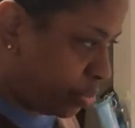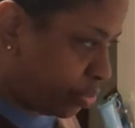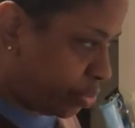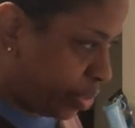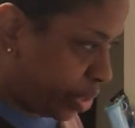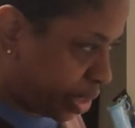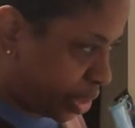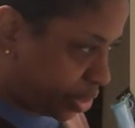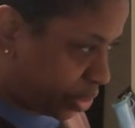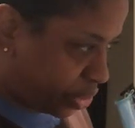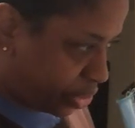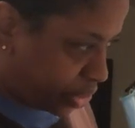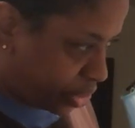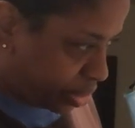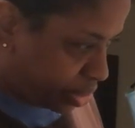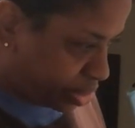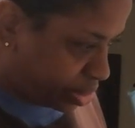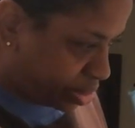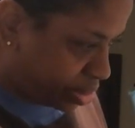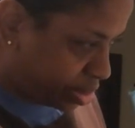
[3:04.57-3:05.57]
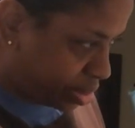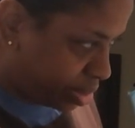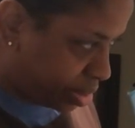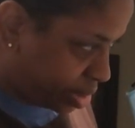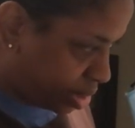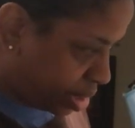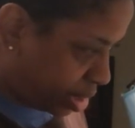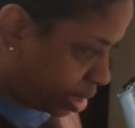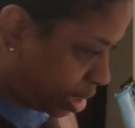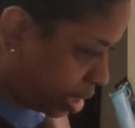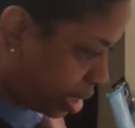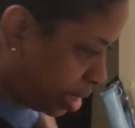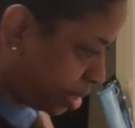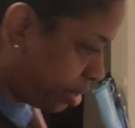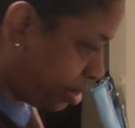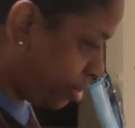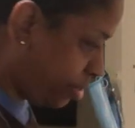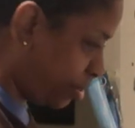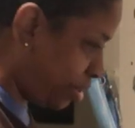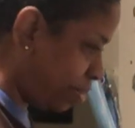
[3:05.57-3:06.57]
which I
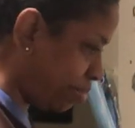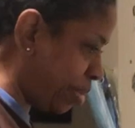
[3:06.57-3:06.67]
know I